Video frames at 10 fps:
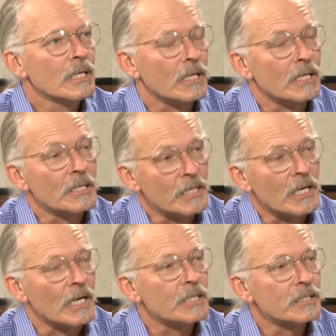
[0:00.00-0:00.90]
in the
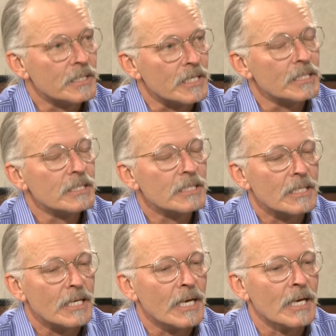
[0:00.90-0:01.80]
United States,
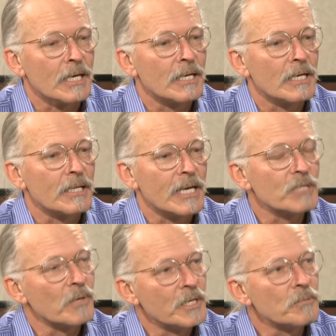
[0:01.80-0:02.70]
and
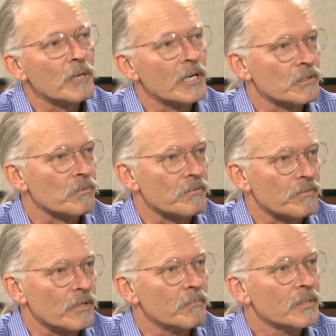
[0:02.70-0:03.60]
that's where his parents were
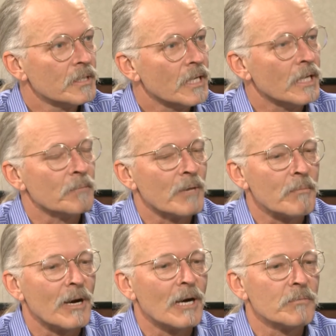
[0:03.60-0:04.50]
from. My
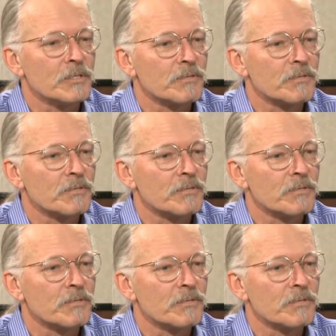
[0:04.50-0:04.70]
mom